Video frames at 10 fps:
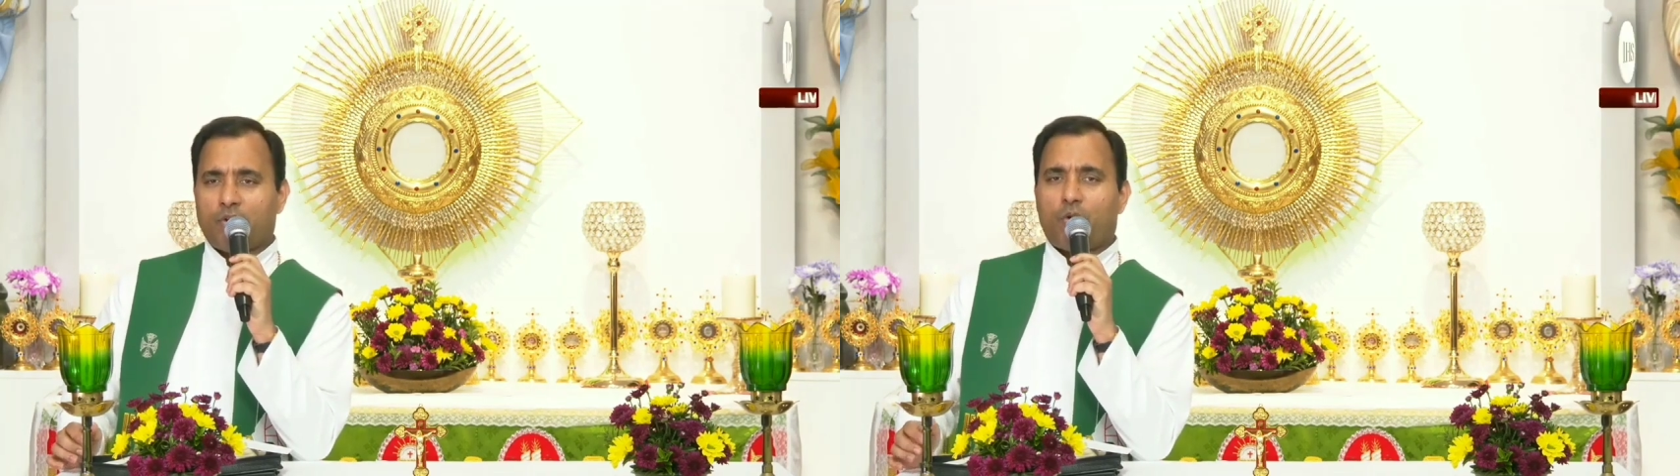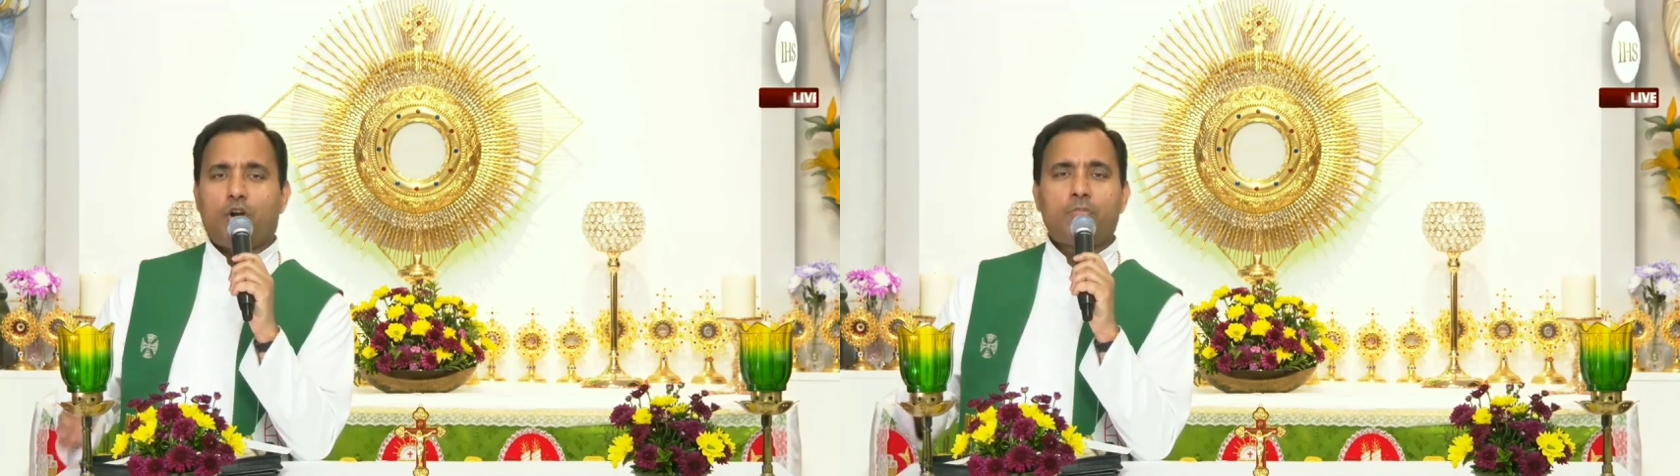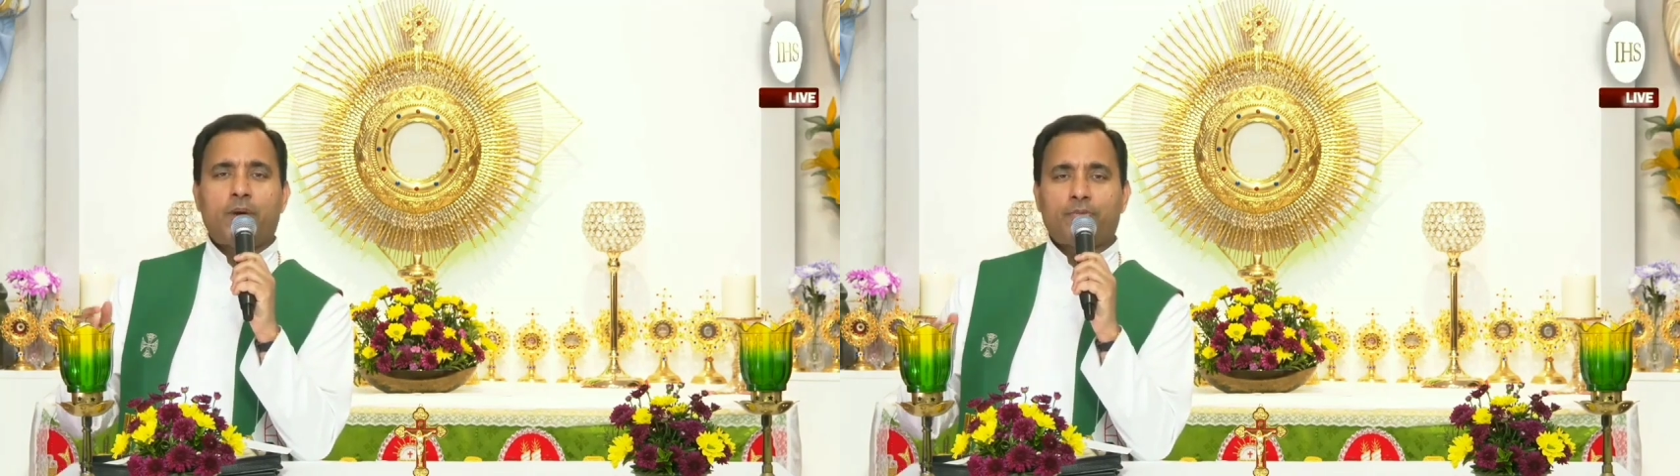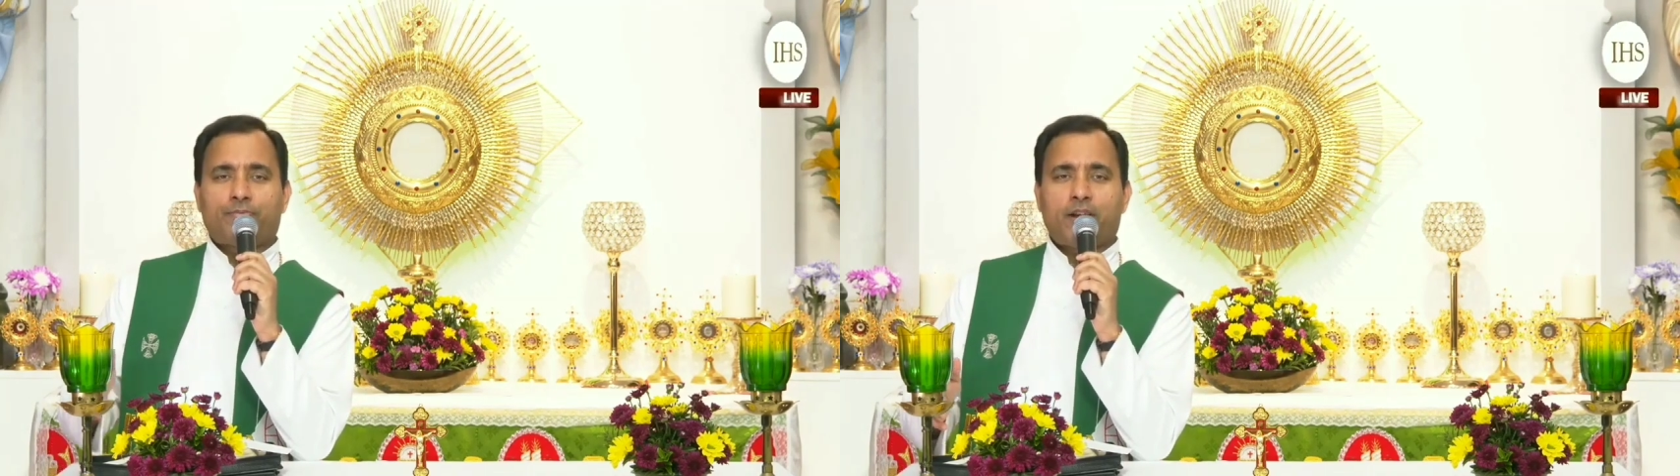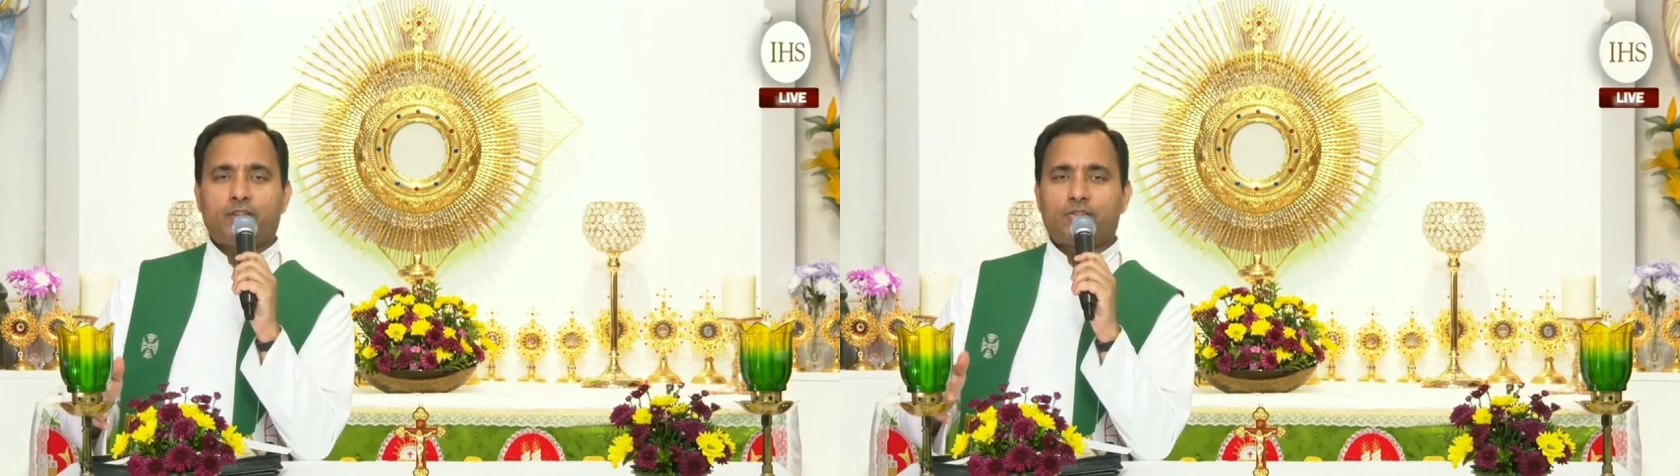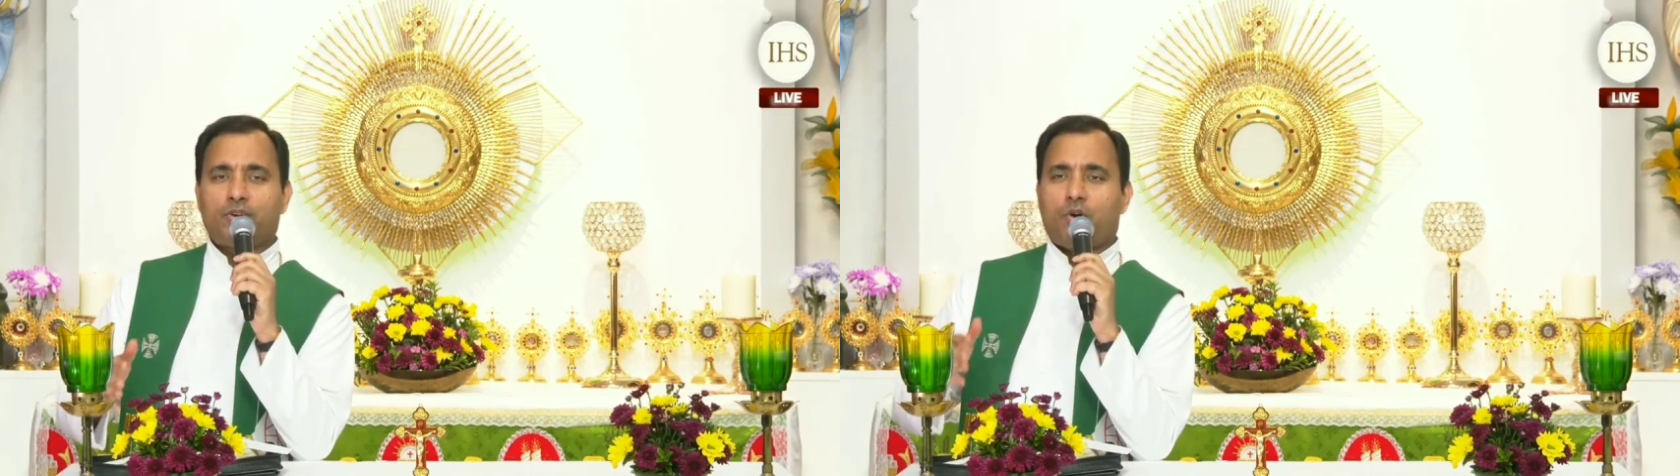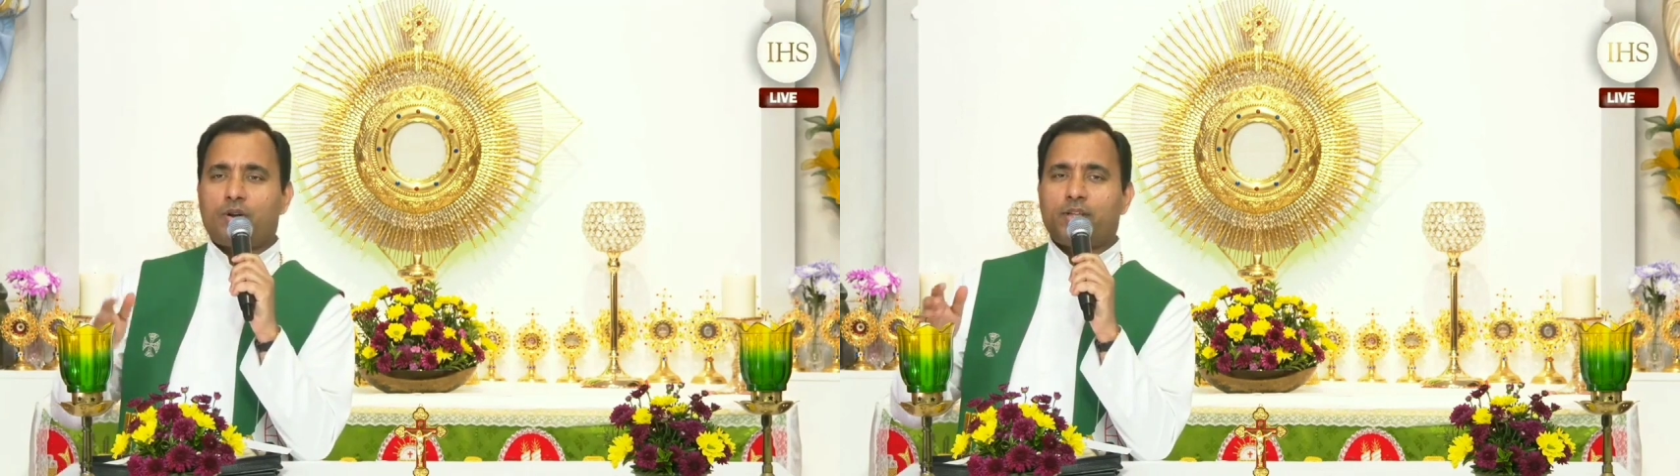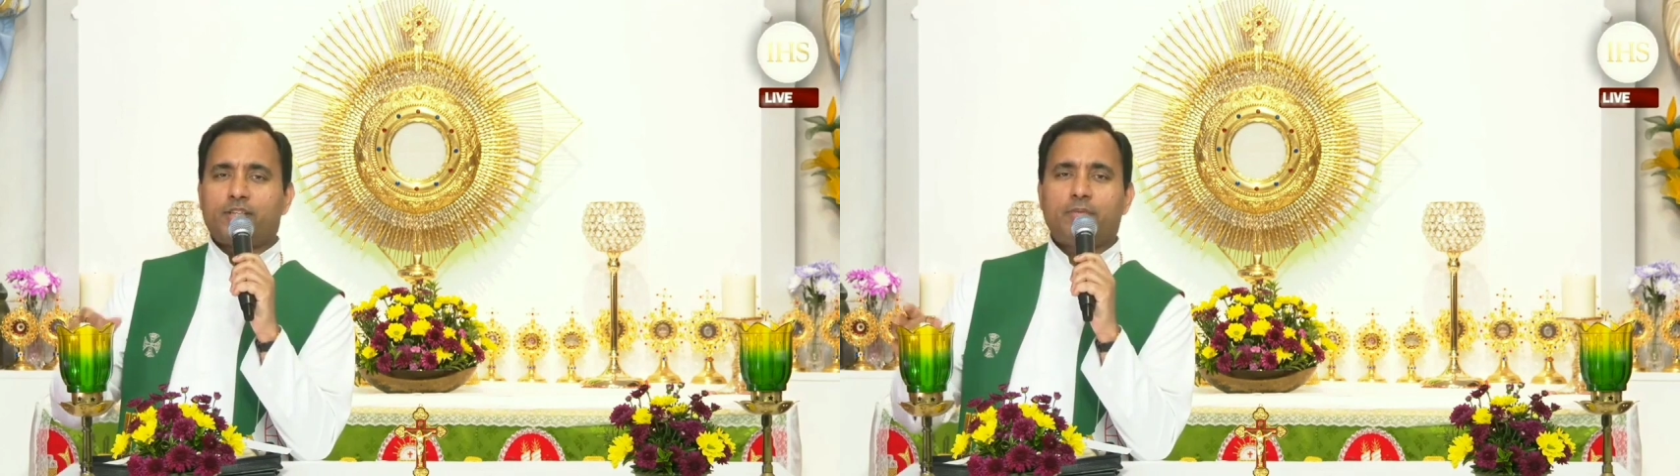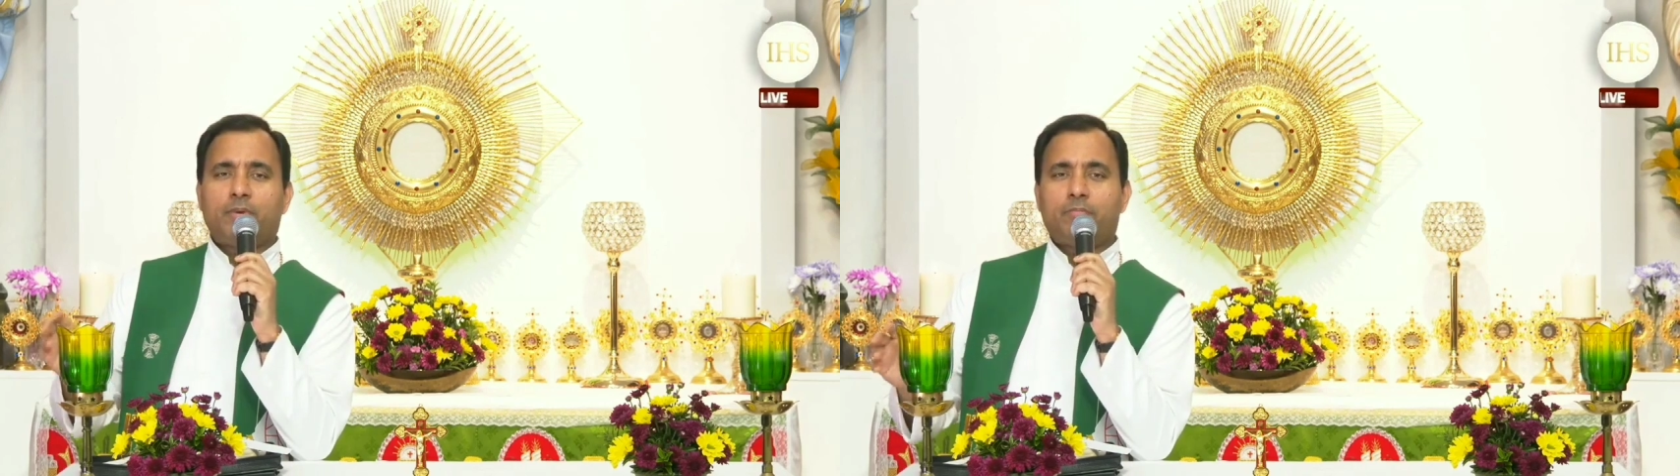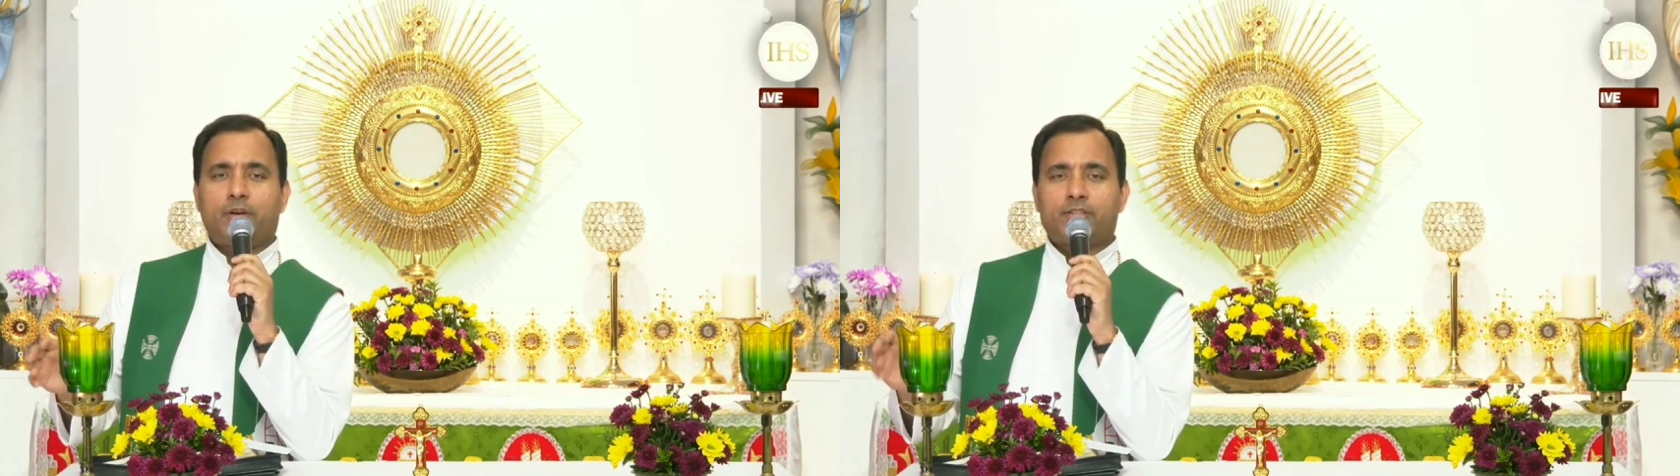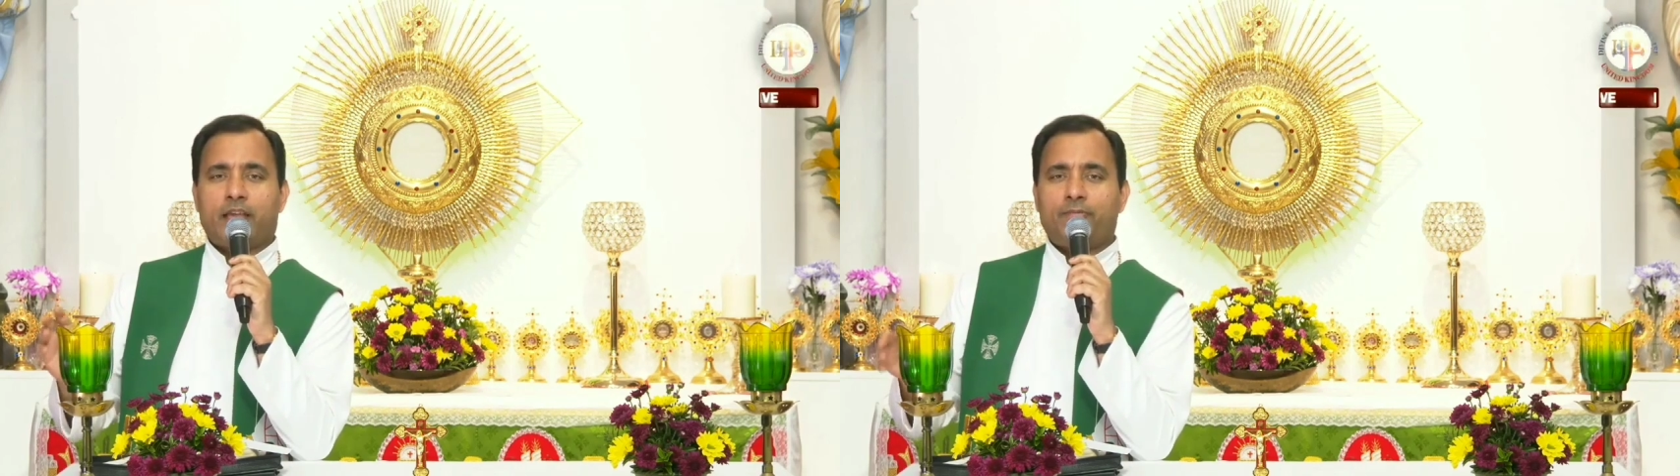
All my friends, all the team members,